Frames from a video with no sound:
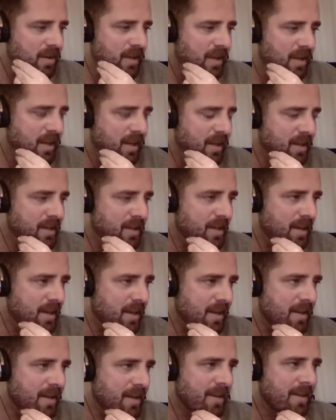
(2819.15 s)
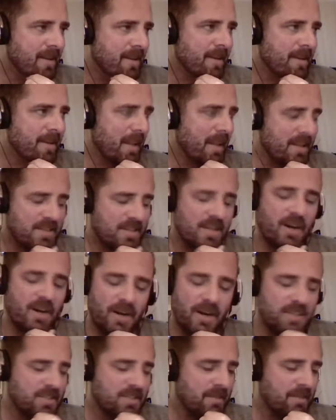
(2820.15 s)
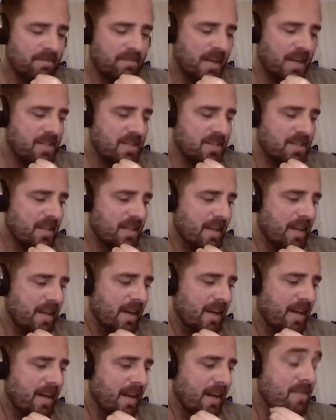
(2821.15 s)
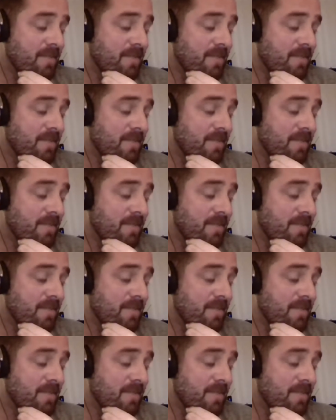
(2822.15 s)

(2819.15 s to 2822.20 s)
and that's awesome. I've